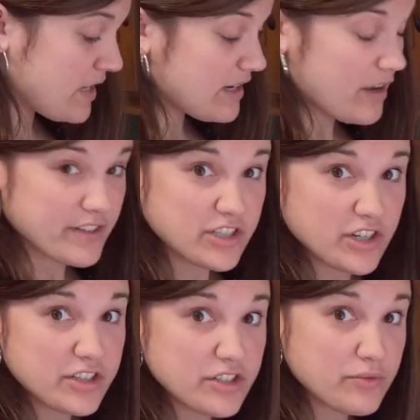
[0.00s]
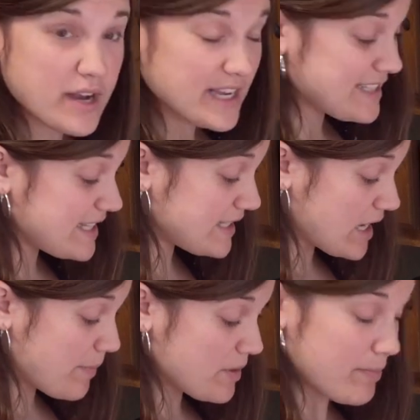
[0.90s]
Now, if it starts to rise to the
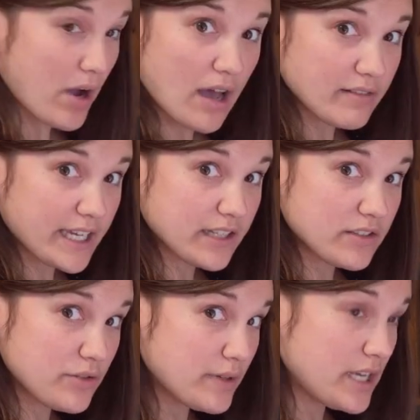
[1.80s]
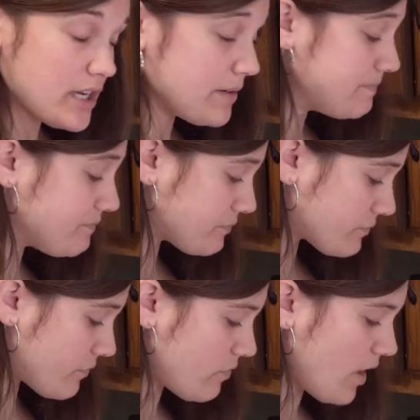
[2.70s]
top of the pot like it's doing here,
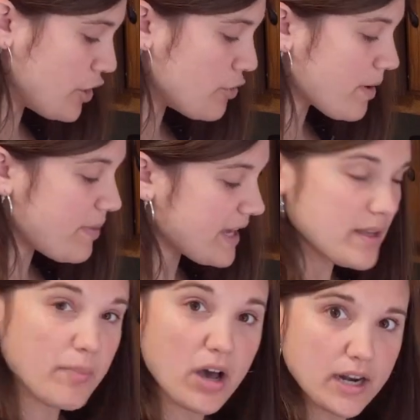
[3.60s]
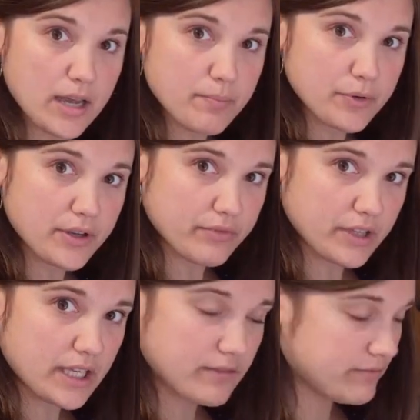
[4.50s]
you can pick the pot up
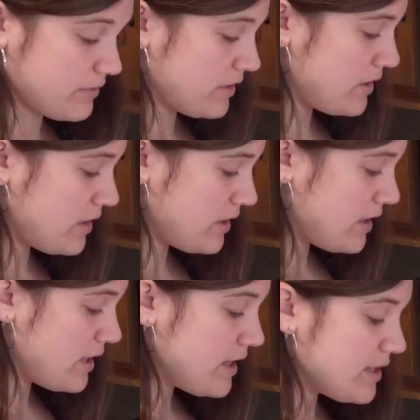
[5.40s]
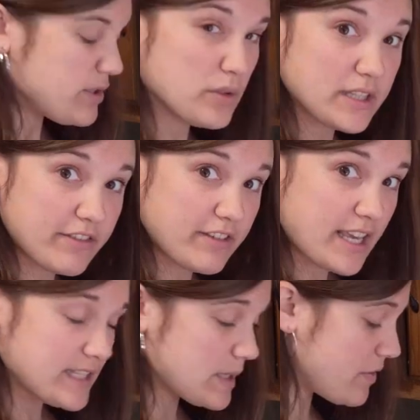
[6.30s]
briefly to
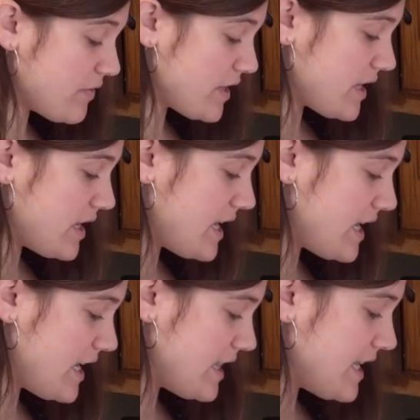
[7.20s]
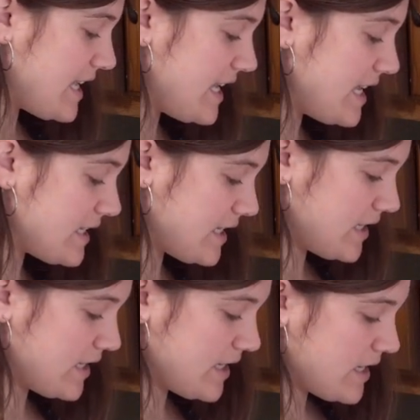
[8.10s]
alleviate some of the
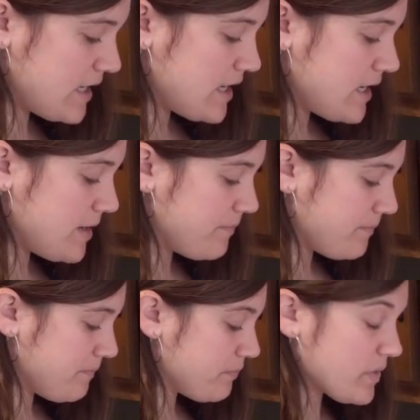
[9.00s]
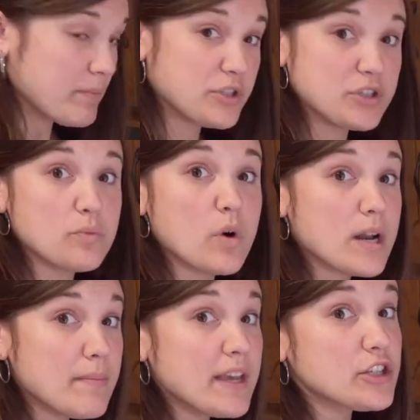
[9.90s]
heat. But you
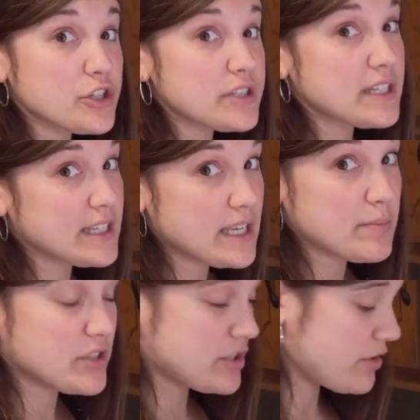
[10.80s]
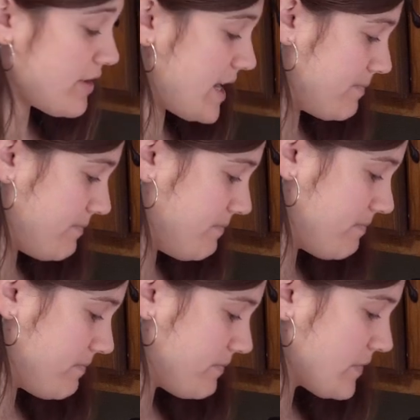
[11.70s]
want to make sure to keep stirring.
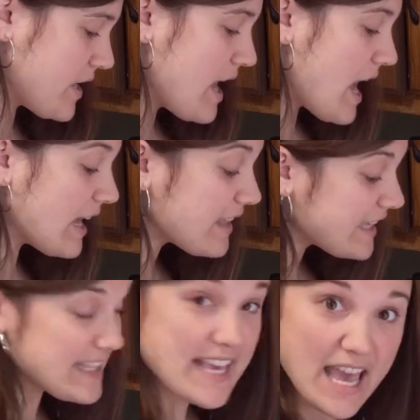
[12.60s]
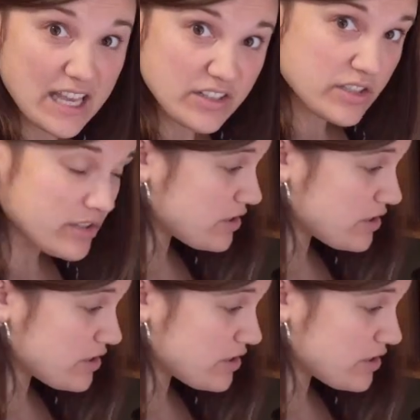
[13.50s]
I like the S